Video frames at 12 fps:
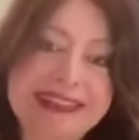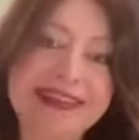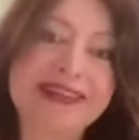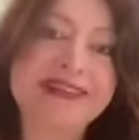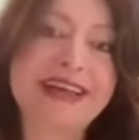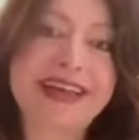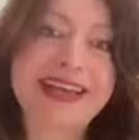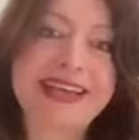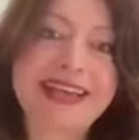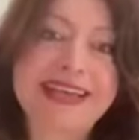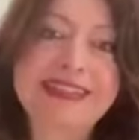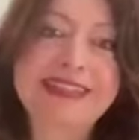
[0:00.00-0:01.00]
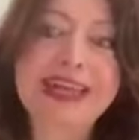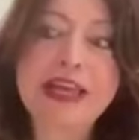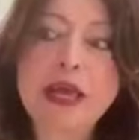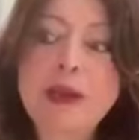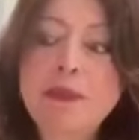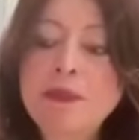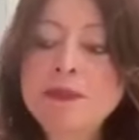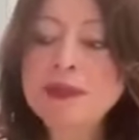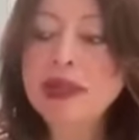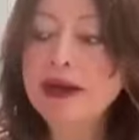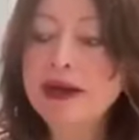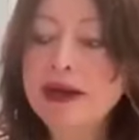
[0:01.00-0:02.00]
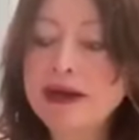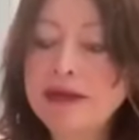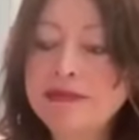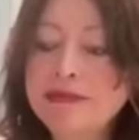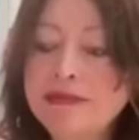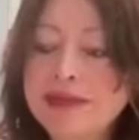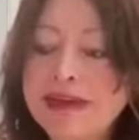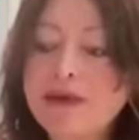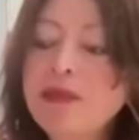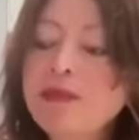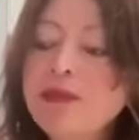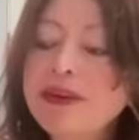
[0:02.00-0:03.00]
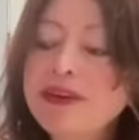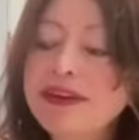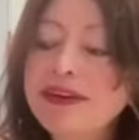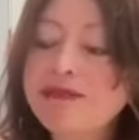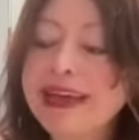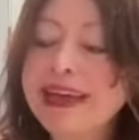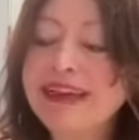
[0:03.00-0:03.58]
online. And um, I remember my,